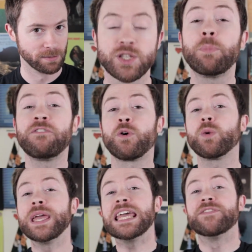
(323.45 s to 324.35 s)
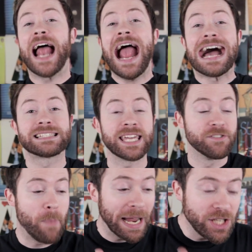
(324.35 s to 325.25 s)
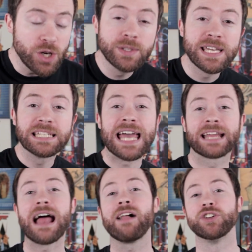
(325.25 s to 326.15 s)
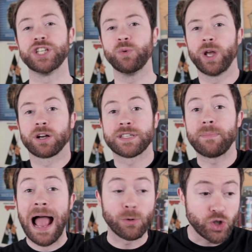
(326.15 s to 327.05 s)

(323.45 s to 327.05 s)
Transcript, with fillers: So before we even ask if by using technology we are somehow